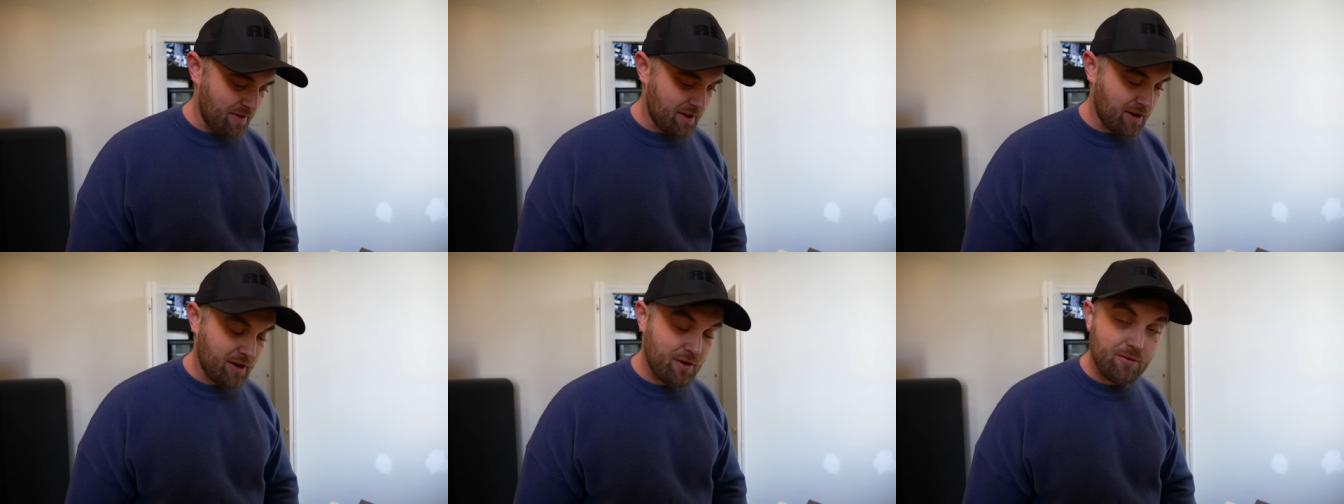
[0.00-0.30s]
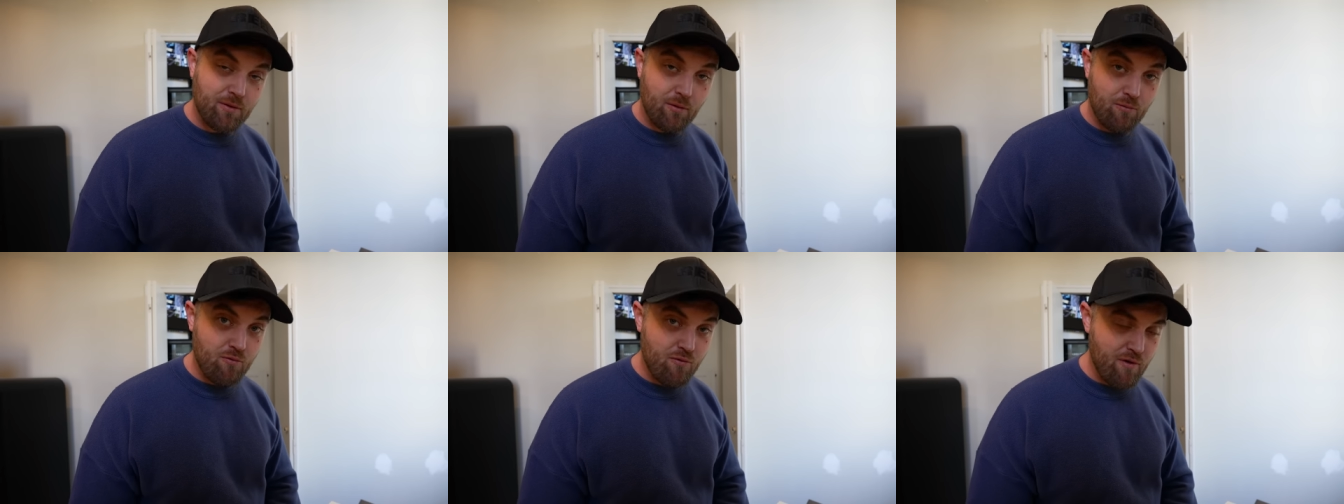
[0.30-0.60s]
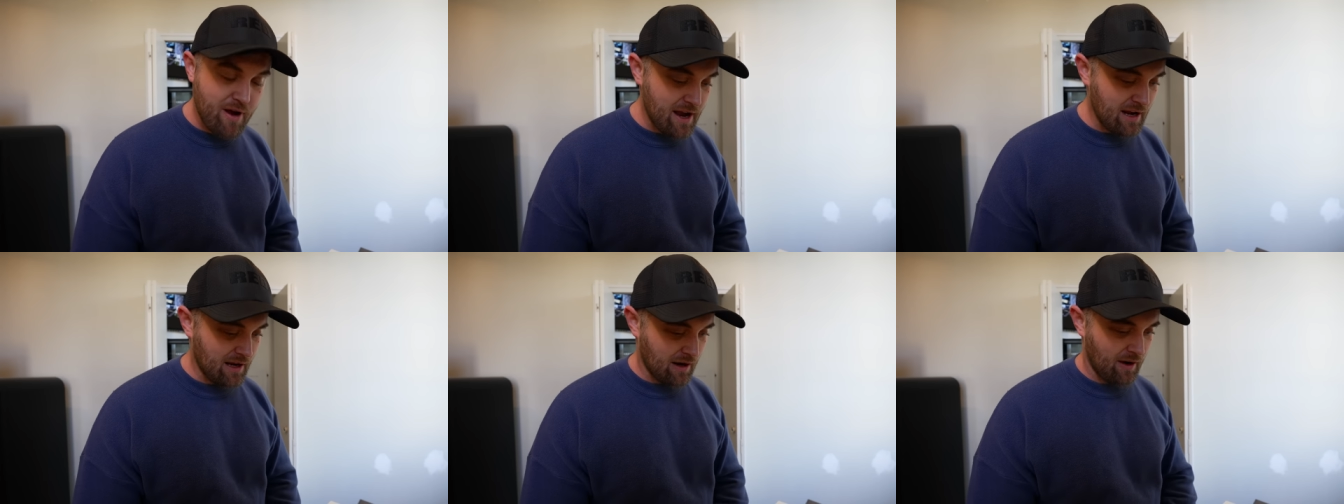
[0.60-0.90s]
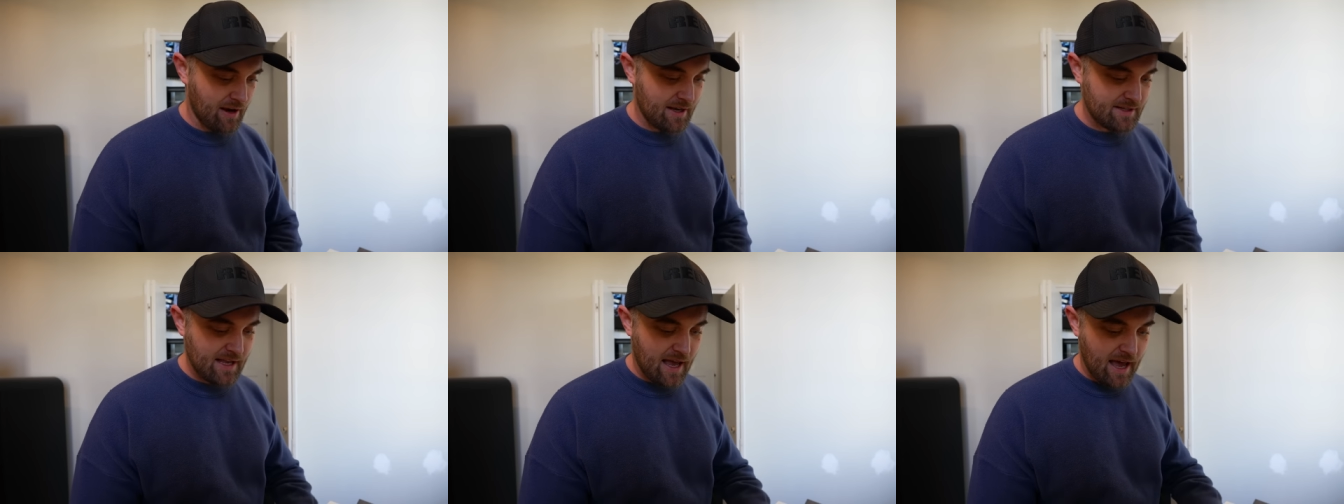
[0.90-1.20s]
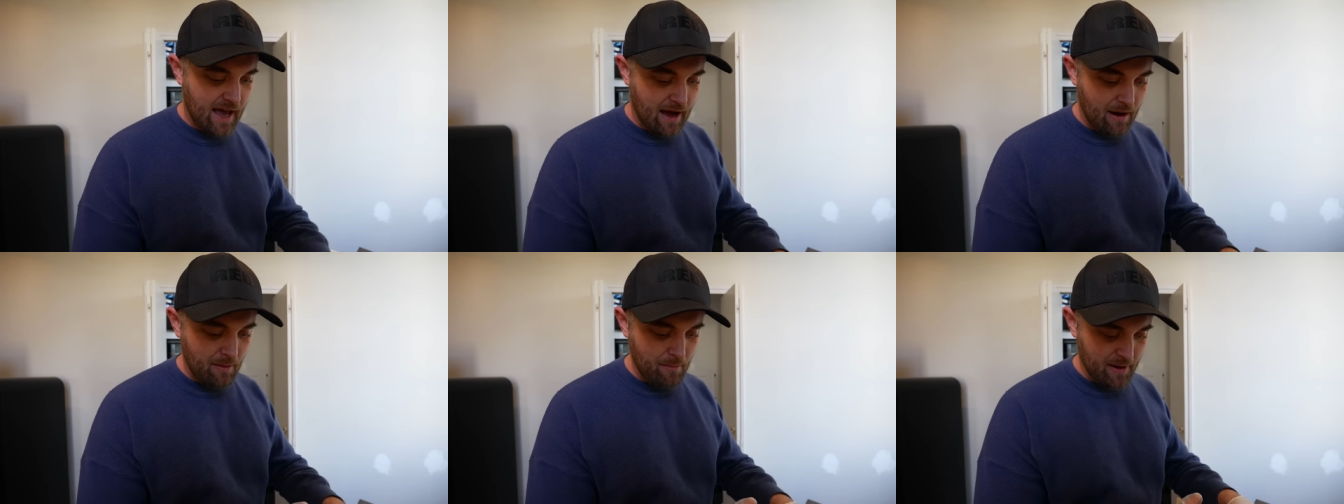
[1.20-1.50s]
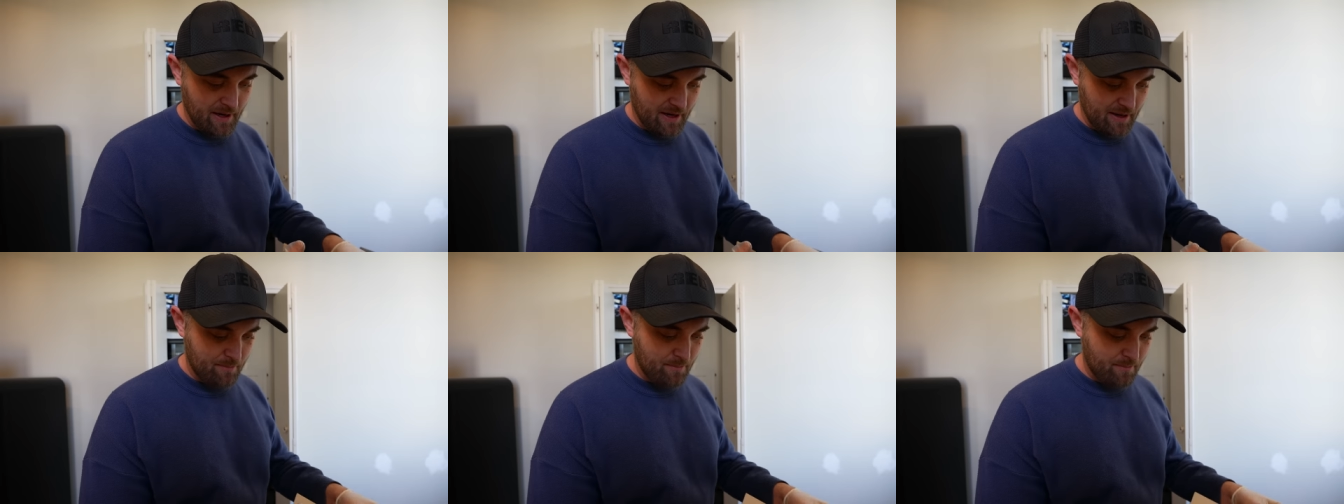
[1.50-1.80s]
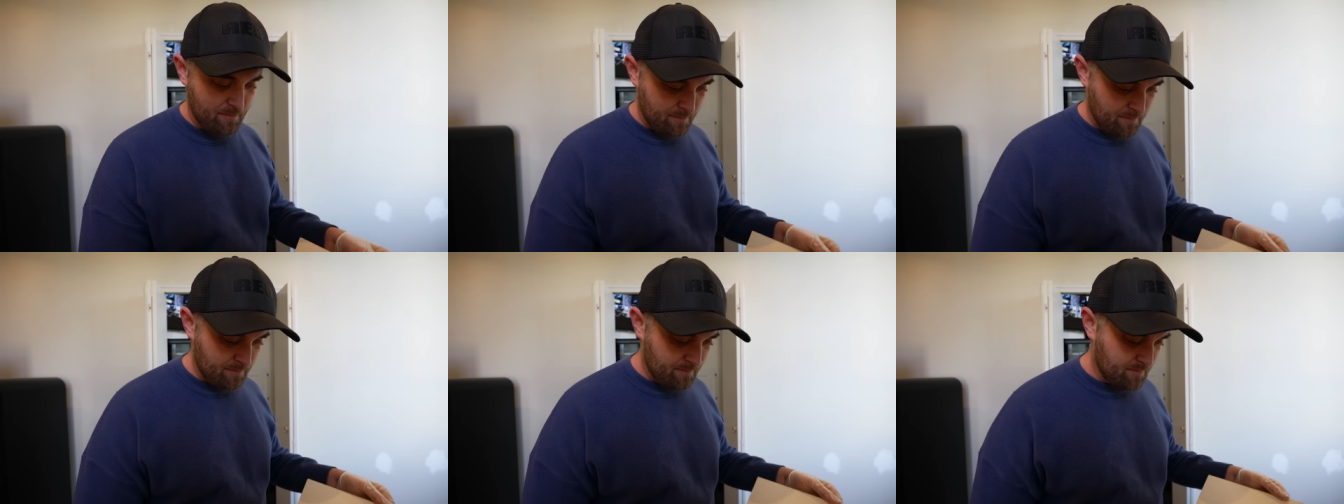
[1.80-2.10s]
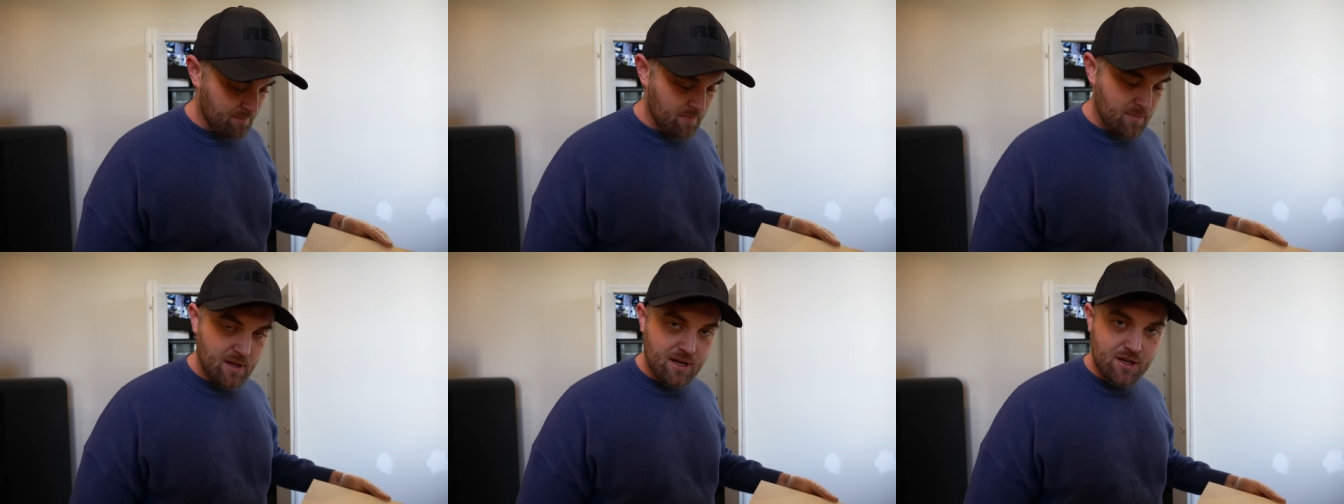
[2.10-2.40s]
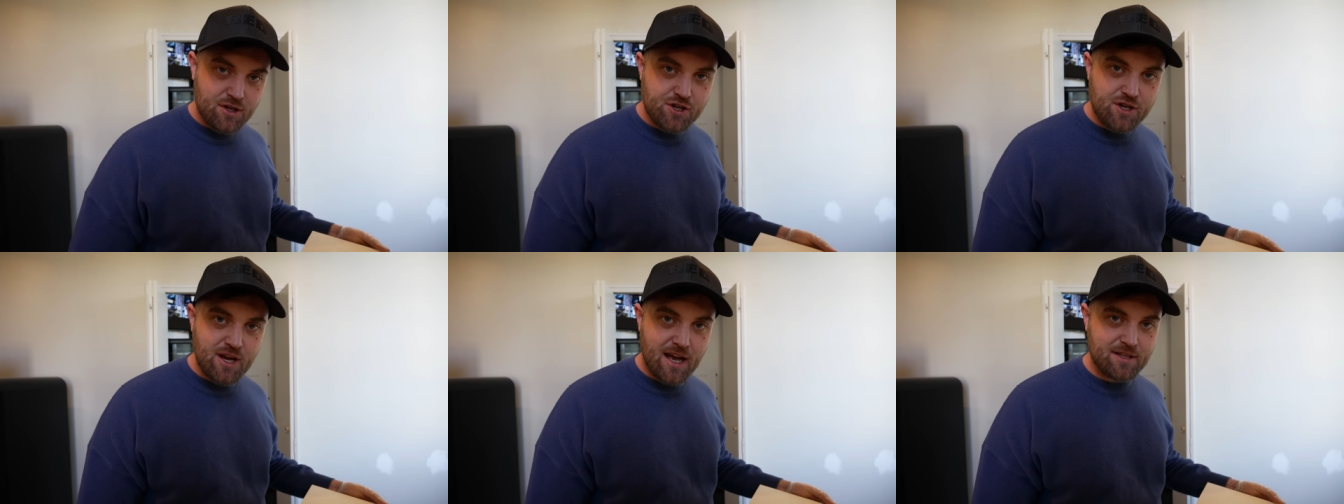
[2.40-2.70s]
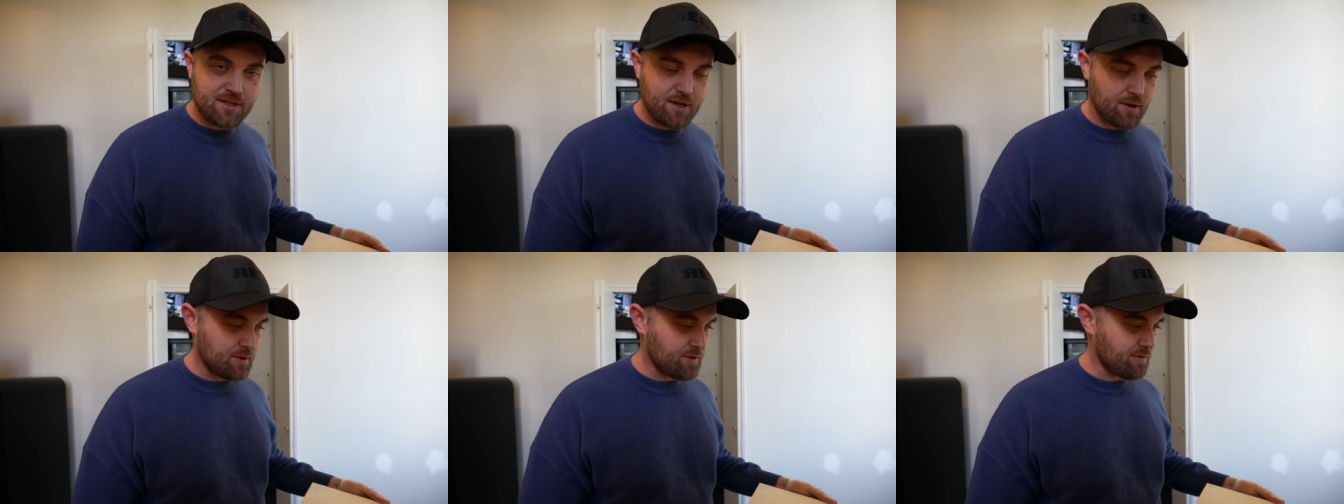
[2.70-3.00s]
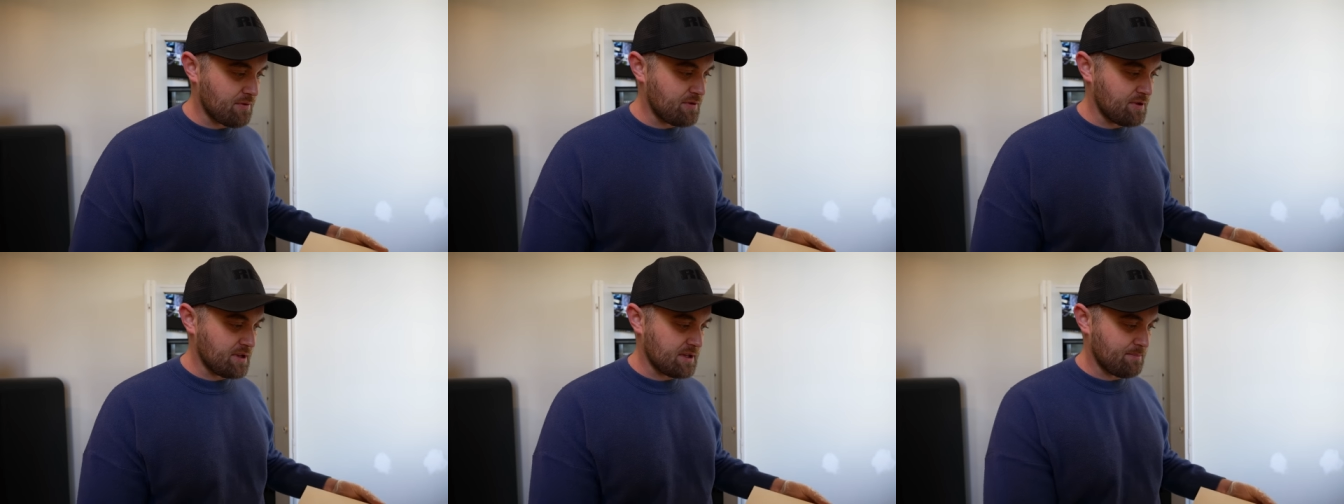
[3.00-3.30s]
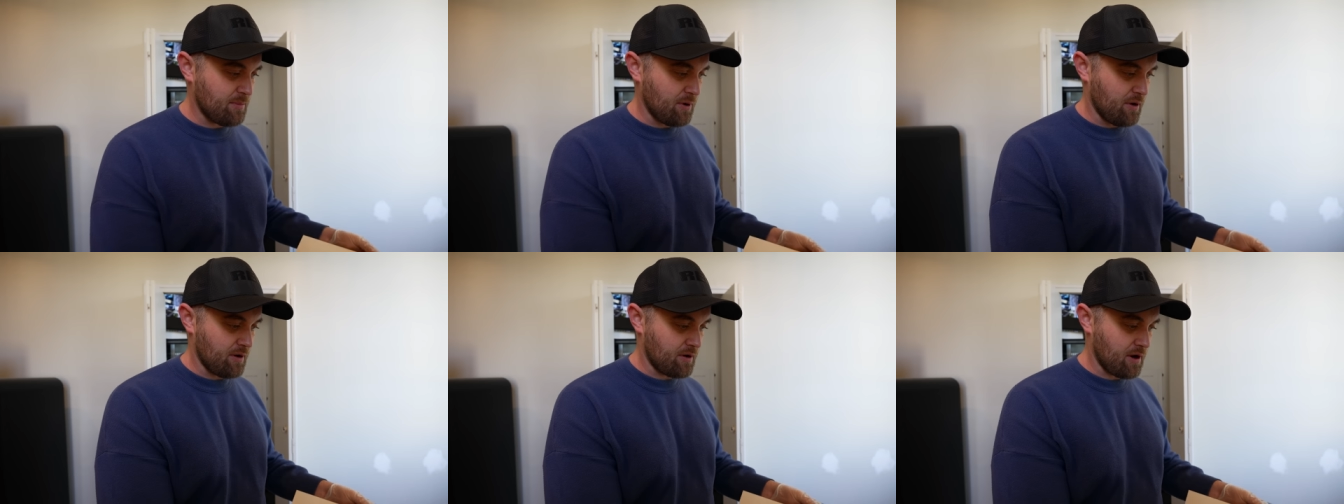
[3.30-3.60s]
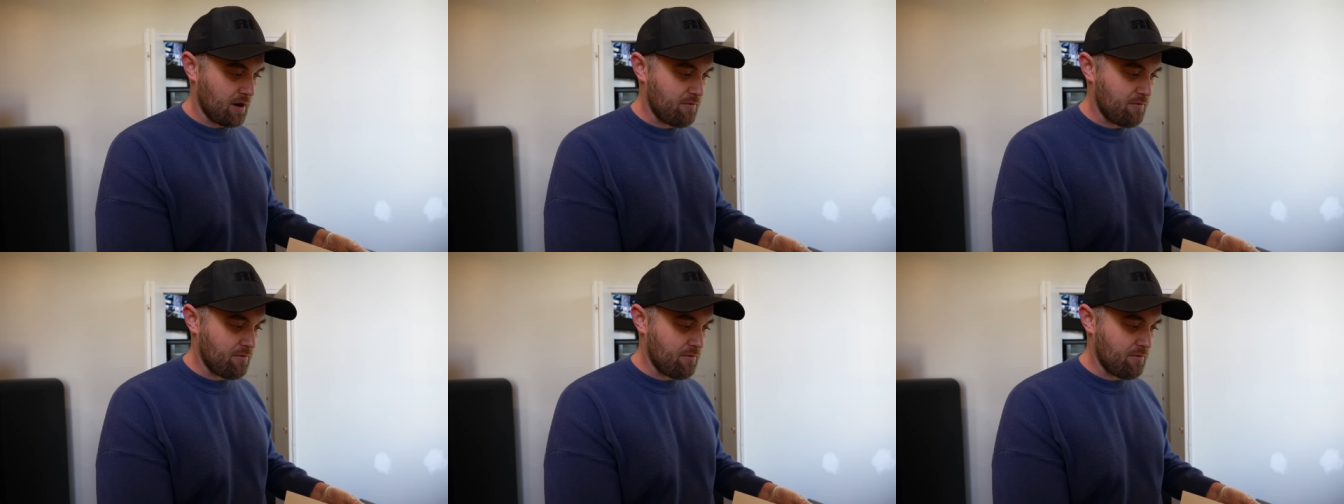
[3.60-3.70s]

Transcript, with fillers: Then I realised how many chateaus are in this book.